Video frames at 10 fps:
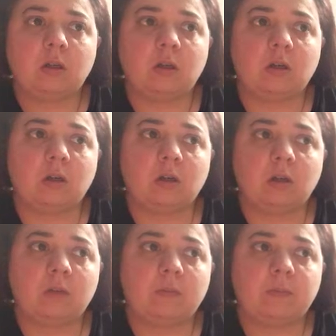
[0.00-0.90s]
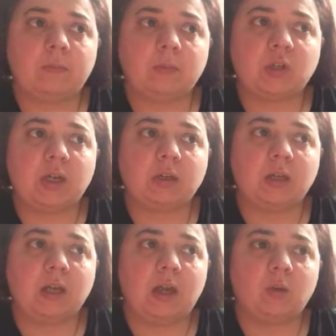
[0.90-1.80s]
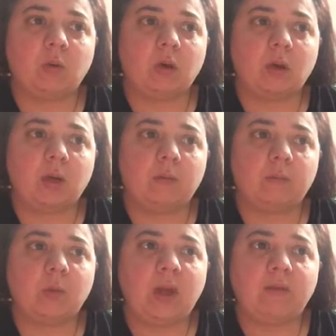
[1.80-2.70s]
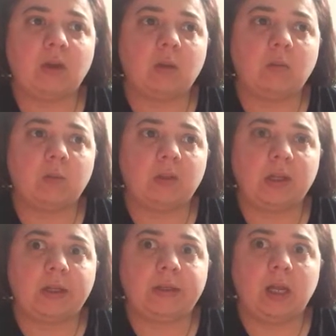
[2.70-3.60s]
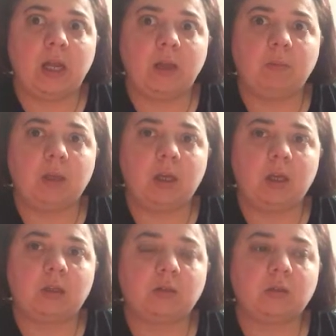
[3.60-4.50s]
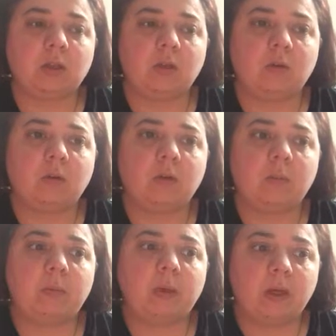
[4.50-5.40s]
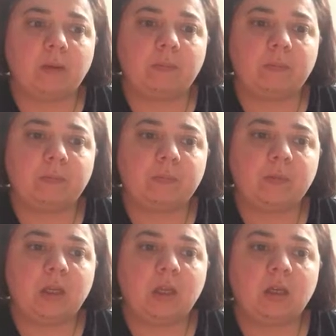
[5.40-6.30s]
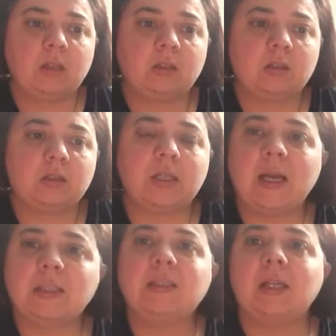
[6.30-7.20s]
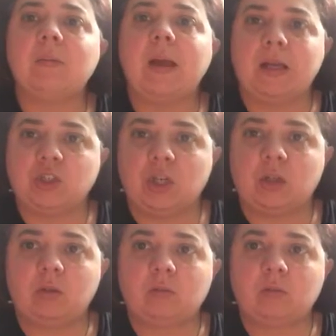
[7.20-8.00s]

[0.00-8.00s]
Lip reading: I'm trying to think of how to word it. We haven't come up with, like, a name yet, so, but science and magic.